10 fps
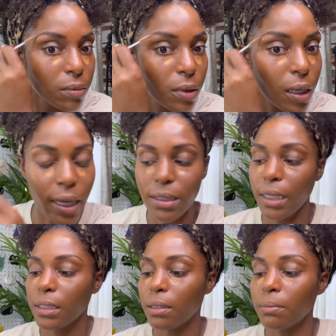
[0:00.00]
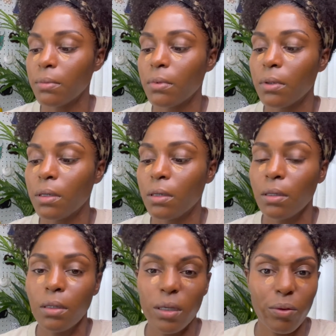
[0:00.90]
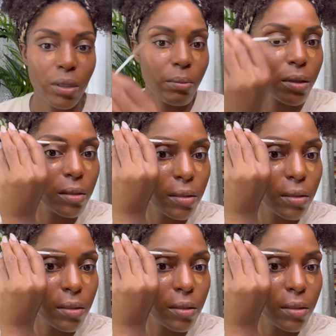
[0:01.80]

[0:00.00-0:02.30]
And that sets them. You don't need much.